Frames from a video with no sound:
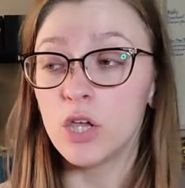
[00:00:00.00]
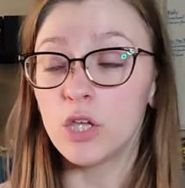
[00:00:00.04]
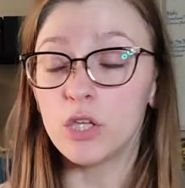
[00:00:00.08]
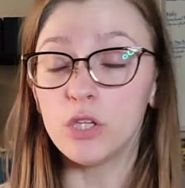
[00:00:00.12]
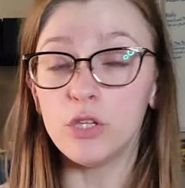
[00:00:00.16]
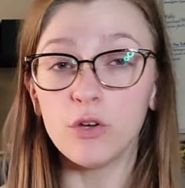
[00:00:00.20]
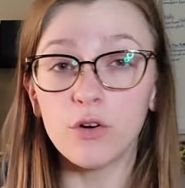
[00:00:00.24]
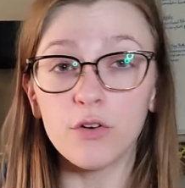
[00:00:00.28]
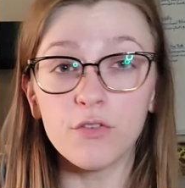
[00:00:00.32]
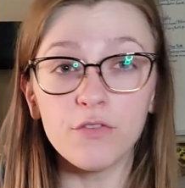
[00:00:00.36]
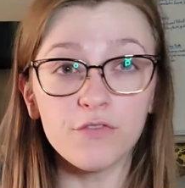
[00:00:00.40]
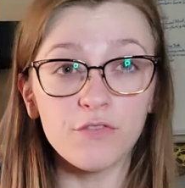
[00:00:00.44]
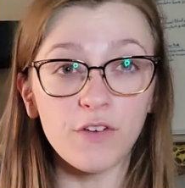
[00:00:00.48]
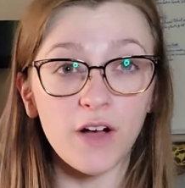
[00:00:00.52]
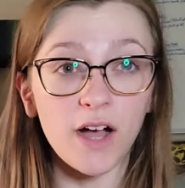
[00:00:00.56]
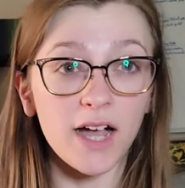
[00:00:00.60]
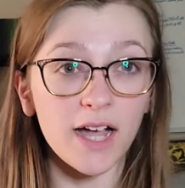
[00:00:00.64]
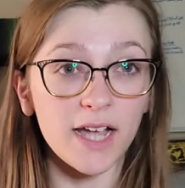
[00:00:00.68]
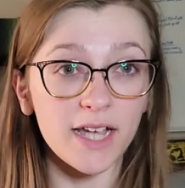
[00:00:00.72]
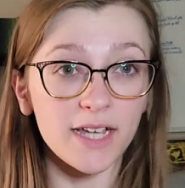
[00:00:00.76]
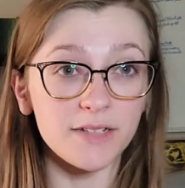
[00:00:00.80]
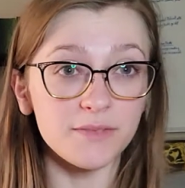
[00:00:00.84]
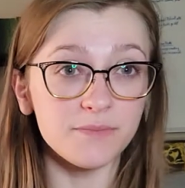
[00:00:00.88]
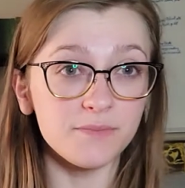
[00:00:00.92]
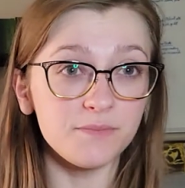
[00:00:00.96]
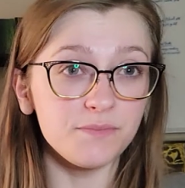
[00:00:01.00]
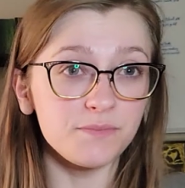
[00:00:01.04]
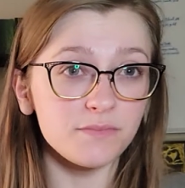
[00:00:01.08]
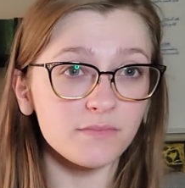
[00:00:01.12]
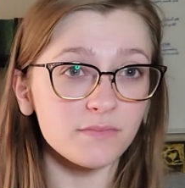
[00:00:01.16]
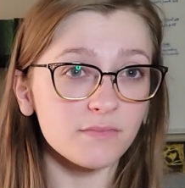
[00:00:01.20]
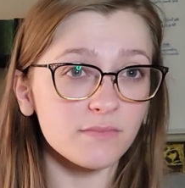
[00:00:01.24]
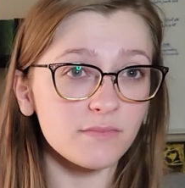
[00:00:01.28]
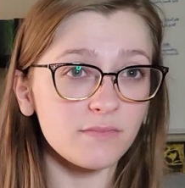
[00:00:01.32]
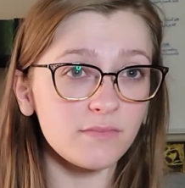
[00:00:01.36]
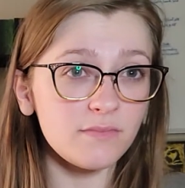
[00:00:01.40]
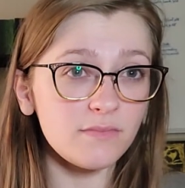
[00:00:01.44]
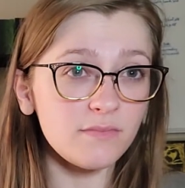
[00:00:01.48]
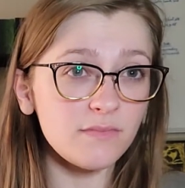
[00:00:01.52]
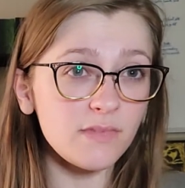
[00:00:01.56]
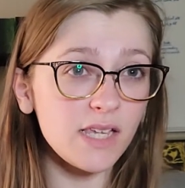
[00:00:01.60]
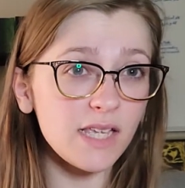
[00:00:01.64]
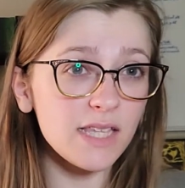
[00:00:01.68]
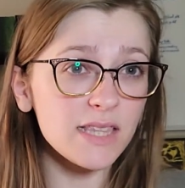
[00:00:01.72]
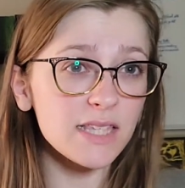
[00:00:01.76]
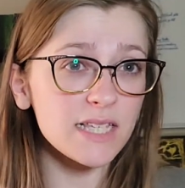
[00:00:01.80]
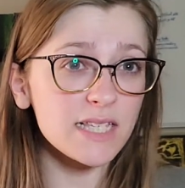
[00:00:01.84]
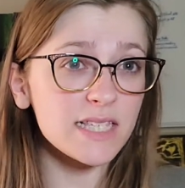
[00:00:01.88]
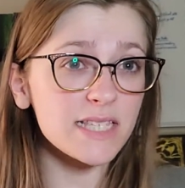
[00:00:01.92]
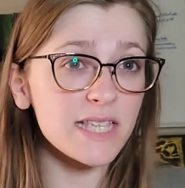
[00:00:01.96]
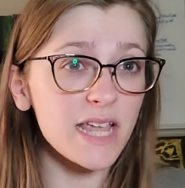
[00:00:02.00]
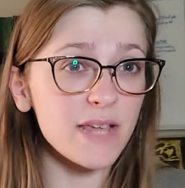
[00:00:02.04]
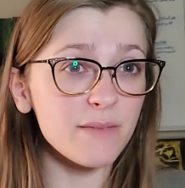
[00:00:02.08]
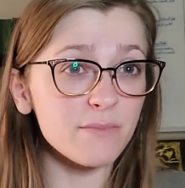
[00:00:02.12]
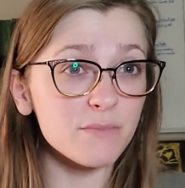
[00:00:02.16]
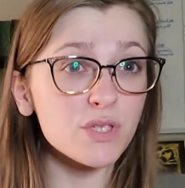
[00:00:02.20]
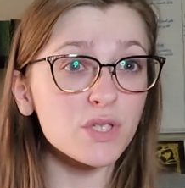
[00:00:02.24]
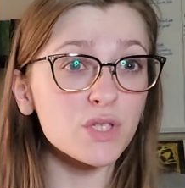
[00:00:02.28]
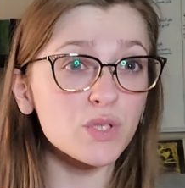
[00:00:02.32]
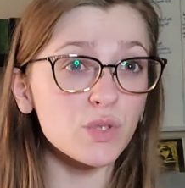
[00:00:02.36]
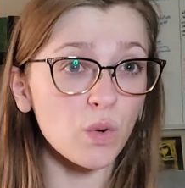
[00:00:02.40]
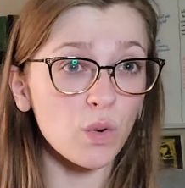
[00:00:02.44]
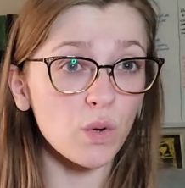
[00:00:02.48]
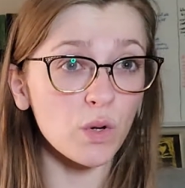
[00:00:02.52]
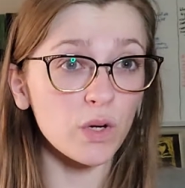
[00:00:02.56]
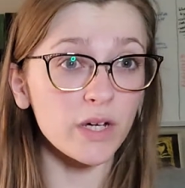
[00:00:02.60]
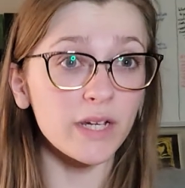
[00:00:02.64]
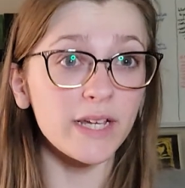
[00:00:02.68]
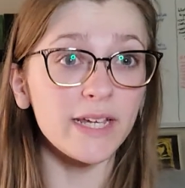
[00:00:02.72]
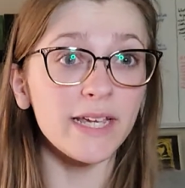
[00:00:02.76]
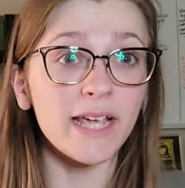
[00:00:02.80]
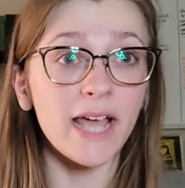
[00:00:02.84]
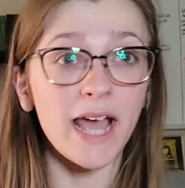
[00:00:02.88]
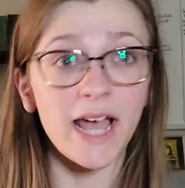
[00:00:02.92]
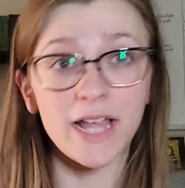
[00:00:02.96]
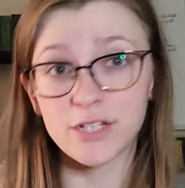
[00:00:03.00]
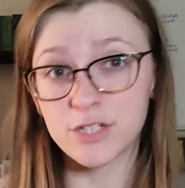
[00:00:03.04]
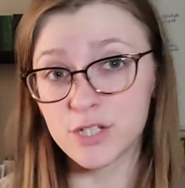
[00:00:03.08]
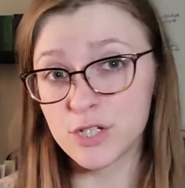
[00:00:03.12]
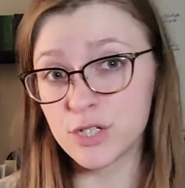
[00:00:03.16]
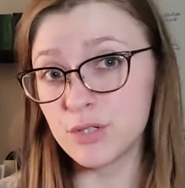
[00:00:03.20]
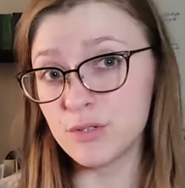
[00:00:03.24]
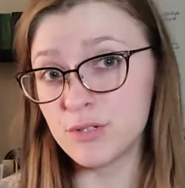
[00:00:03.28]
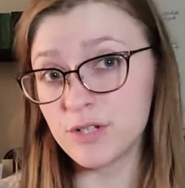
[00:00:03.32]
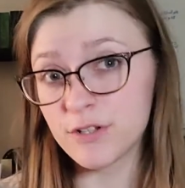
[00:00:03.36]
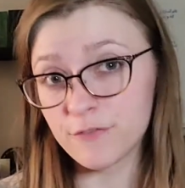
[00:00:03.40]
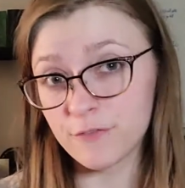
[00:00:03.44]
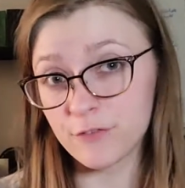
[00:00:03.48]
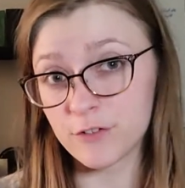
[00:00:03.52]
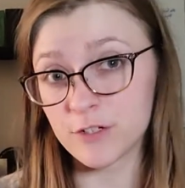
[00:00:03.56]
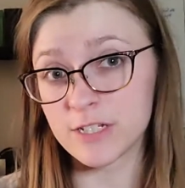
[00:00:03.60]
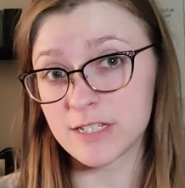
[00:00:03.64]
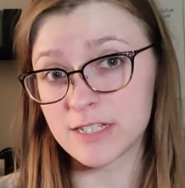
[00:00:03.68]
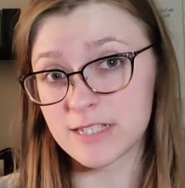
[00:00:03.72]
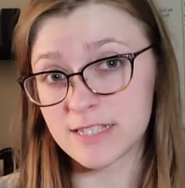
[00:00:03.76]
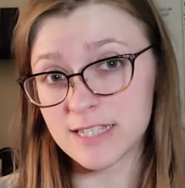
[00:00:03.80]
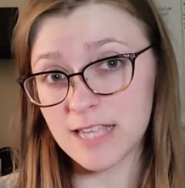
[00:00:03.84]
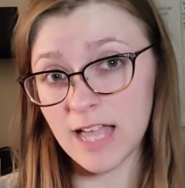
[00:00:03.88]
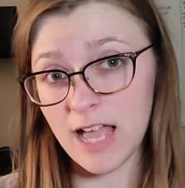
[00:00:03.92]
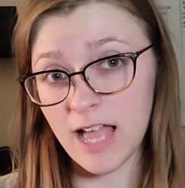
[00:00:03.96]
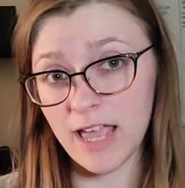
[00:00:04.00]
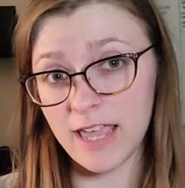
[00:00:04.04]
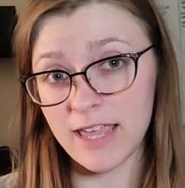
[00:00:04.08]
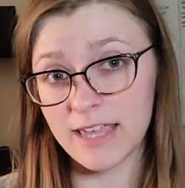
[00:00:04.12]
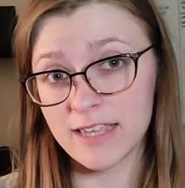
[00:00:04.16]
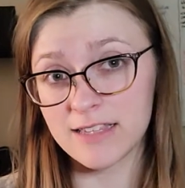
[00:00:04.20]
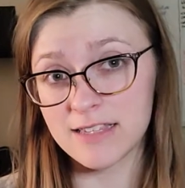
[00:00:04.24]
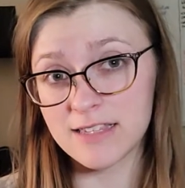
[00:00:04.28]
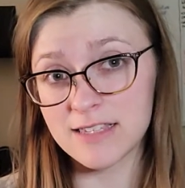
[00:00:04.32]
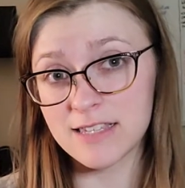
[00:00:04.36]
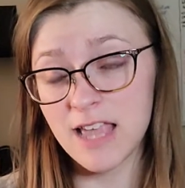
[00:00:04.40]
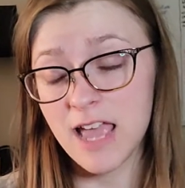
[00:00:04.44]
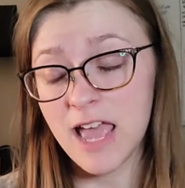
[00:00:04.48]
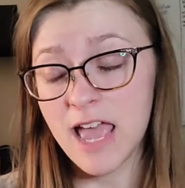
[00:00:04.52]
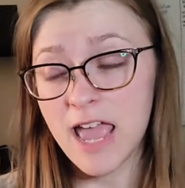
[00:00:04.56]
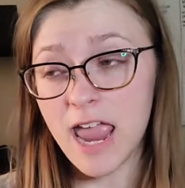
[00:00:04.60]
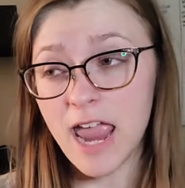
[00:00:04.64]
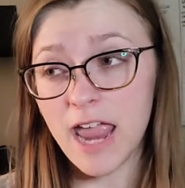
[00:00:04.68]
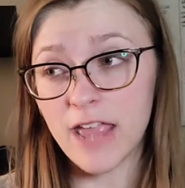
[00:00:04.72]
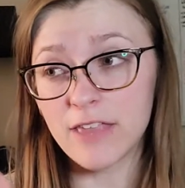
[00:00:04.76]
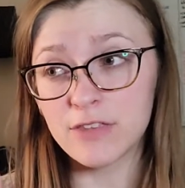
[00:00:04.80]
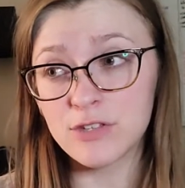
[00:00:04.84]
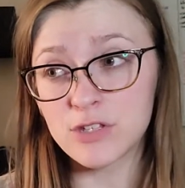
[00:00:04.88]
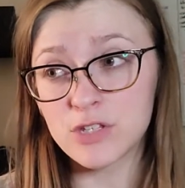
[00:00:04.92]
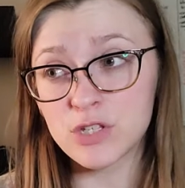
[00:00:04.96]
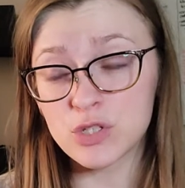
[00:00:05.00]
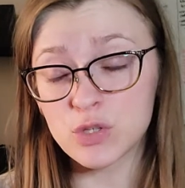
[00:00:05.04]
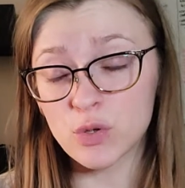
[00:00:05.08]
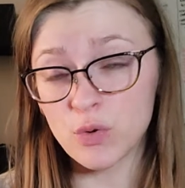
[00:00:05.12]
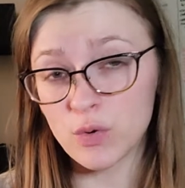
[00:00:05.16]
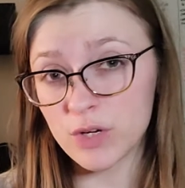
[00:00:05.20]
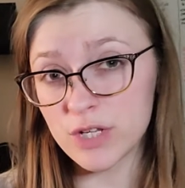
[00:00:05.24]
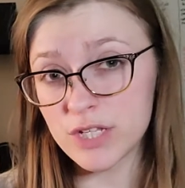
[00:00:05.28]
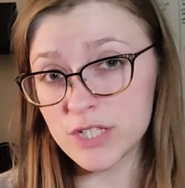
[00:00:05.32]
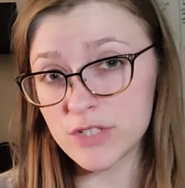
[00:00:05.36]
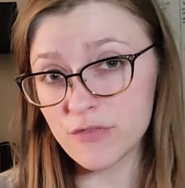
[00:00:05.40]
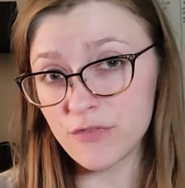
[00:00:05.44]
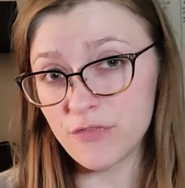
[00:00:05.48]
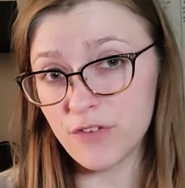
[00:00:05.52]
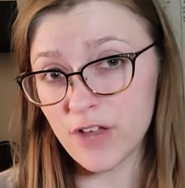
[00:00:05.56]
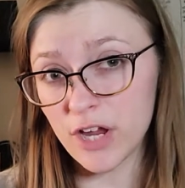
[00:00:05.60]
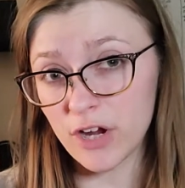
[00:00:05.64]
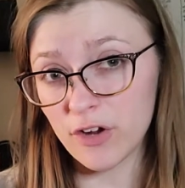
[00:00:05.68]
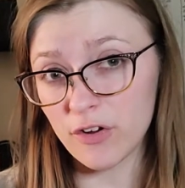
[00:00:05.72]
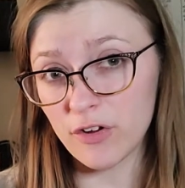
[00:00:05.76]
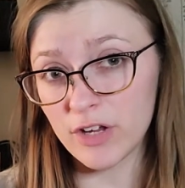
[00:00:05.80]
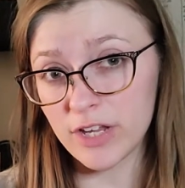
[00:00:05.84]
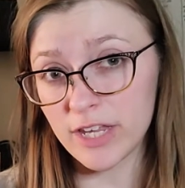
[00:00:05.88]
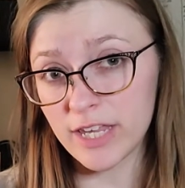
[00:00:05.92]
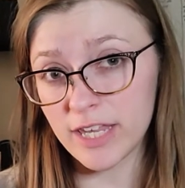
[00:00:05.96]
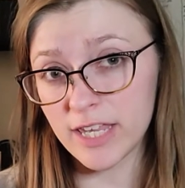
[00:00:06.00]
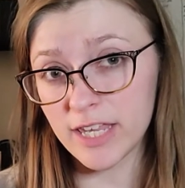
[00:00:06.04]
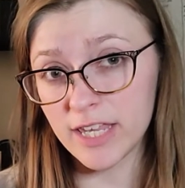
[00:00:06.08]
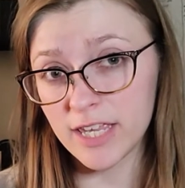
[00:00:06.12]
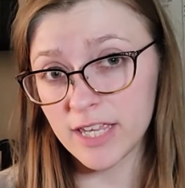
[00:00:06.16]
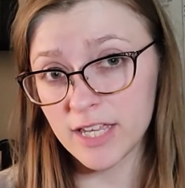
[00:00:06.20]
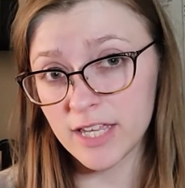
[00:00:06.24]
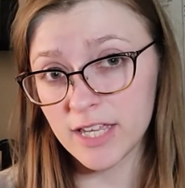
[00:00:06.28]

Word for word: You'll find the same story at two different sites and the stories vary